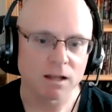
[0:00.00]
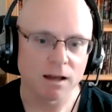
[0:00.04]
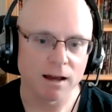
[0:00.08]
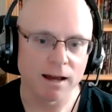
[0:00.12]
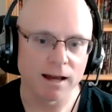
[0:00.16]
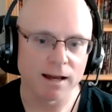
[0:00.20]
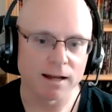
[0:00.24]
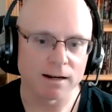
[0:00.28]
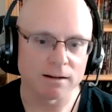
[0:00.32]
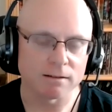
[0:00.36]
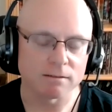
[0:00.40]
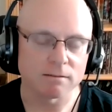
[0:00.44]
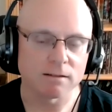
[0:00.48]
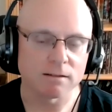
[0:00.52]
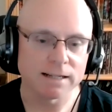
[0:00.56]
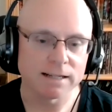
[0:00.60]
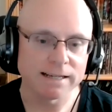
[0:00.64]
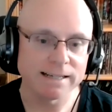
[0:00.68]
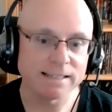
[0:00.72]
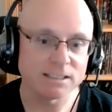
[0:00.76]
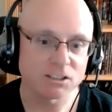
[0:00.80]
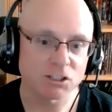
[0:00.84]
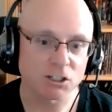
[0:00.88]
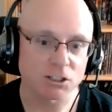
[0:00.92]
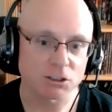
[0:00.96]
And
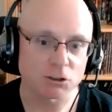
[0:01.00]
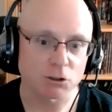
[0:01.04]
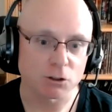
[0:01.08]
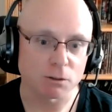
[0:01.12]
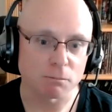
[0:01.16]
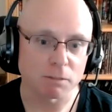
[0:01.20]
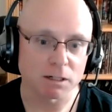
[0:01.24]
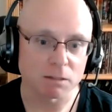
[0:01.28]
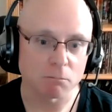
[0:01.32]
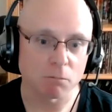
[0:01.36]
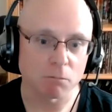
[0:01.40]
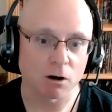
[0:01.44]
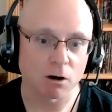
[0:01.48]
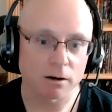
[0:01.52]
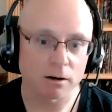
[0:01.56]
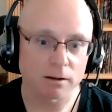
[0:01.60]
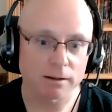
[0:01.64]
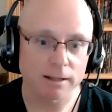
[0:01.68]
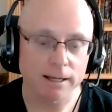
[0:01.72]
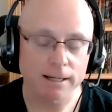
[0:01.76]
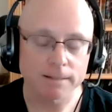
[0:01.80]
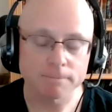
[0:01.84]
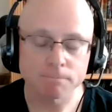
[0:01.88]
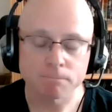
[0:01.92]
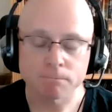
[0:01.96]
heat sinks are a big part
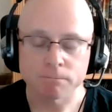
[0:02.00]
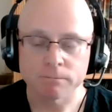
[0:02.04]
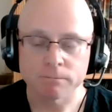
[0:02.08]
of that.